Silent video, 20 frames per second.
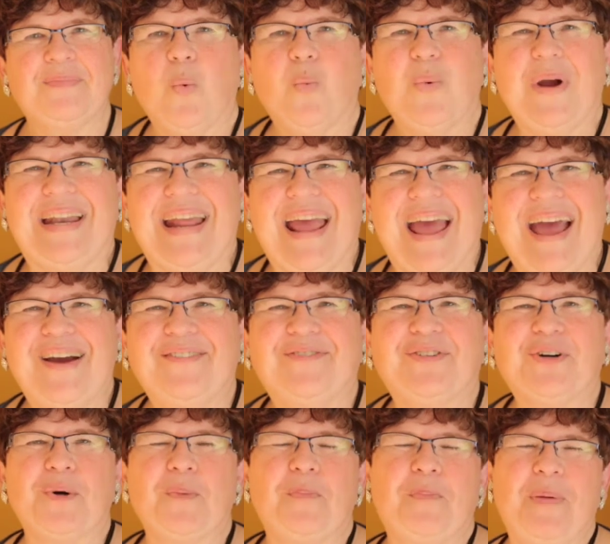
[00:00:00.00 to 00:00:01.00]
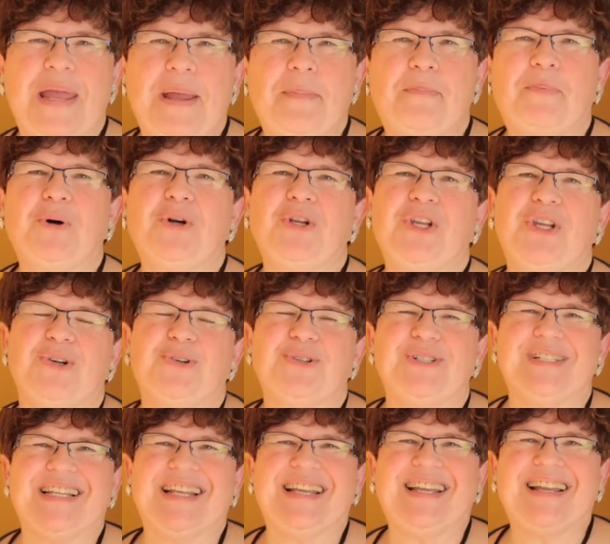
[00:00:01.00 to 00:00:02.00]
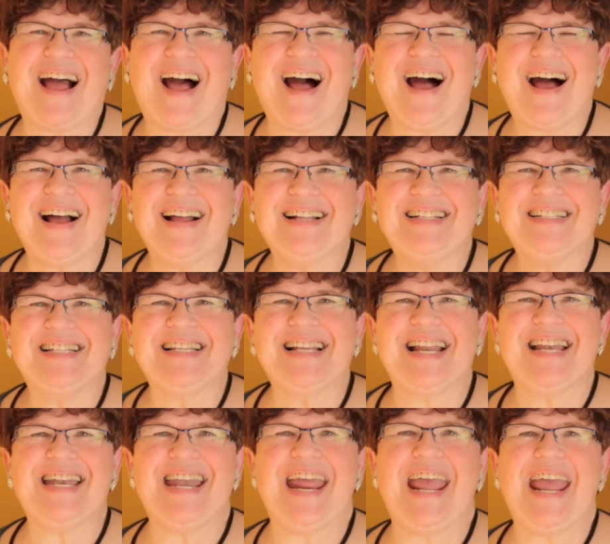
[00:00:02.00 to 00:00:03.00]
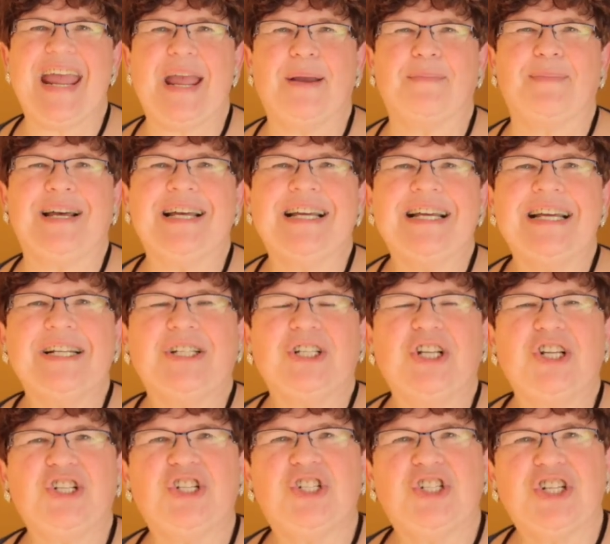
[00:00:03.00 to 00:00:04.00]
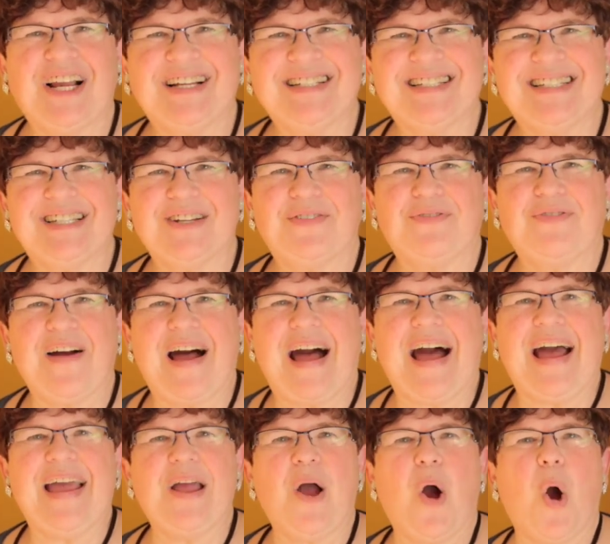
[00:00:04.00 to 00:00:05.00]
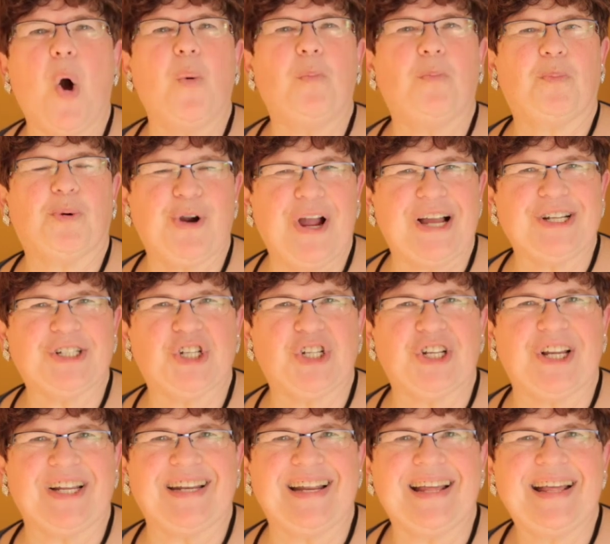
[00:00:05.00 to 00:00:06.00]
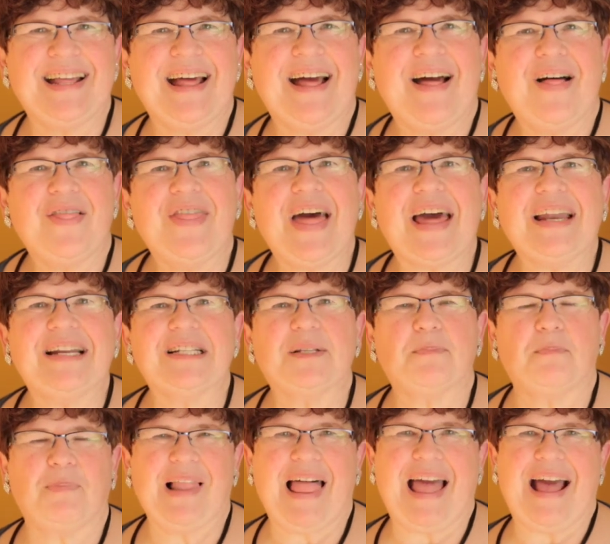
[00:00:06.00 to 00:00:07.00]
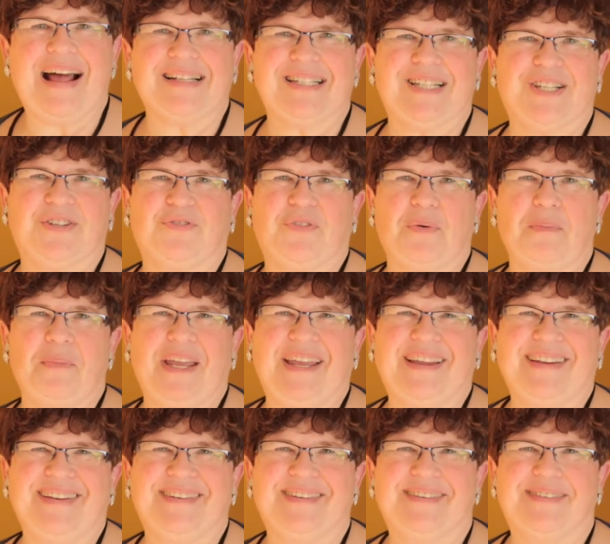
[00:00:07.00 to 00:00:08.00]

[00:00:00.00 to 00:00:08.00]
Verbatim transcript: whenever people use God's name to justify oppression, that is blasphemy.